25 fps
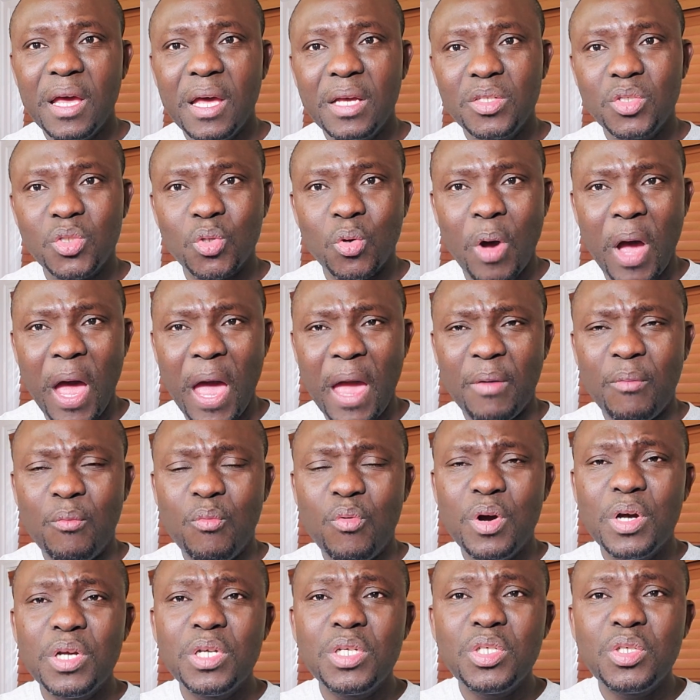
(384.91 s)
So I
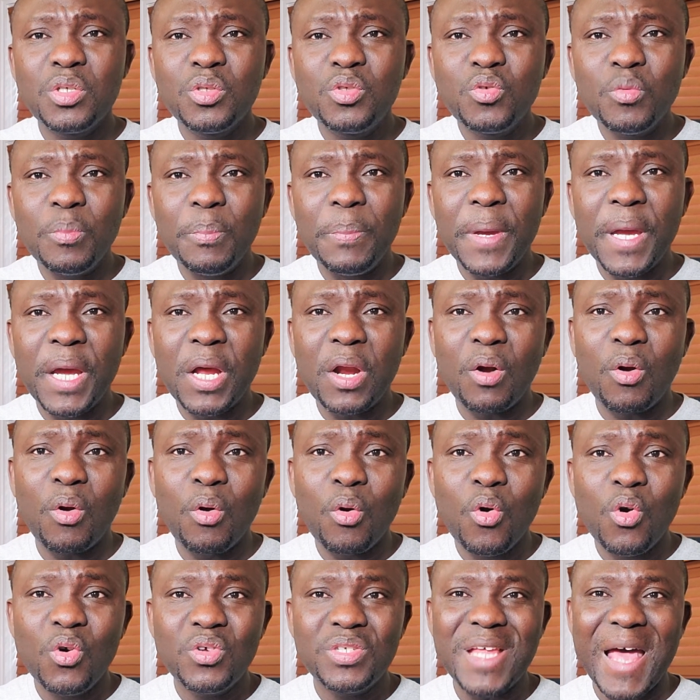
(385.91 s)
want you to pay
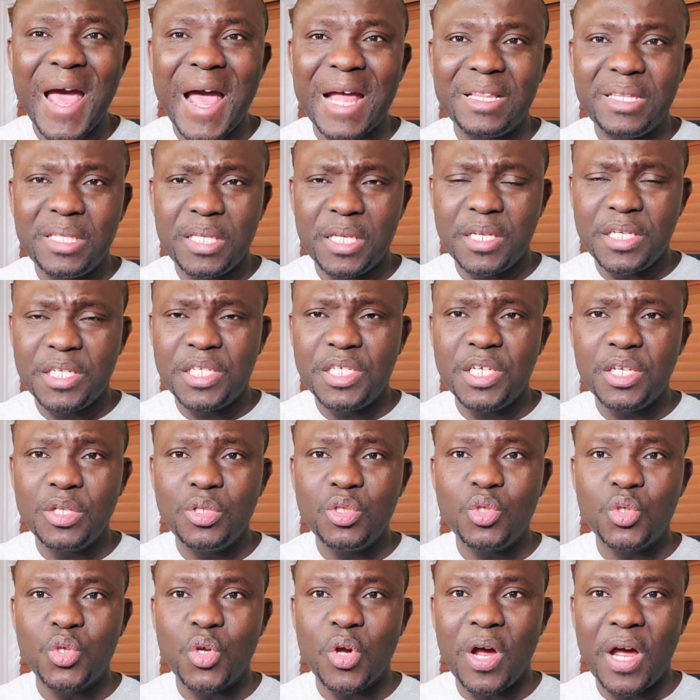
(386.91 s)
close attention
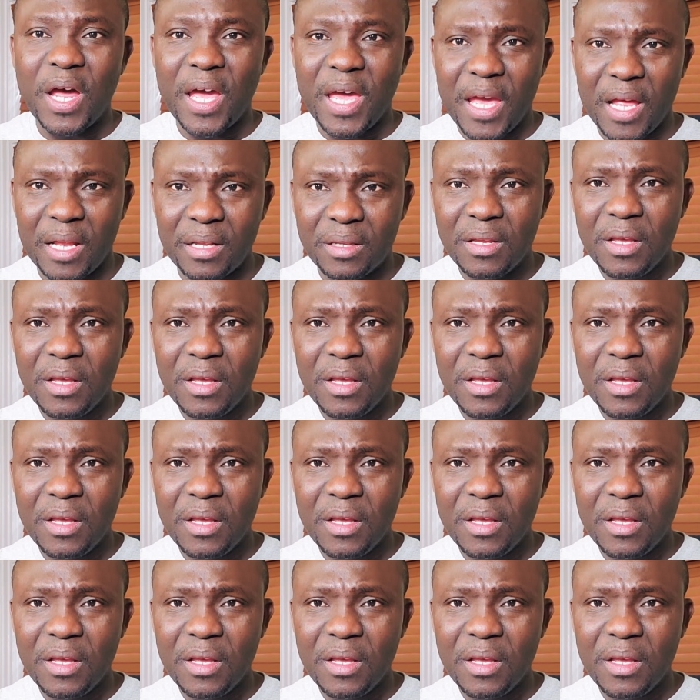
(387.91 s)
to your health,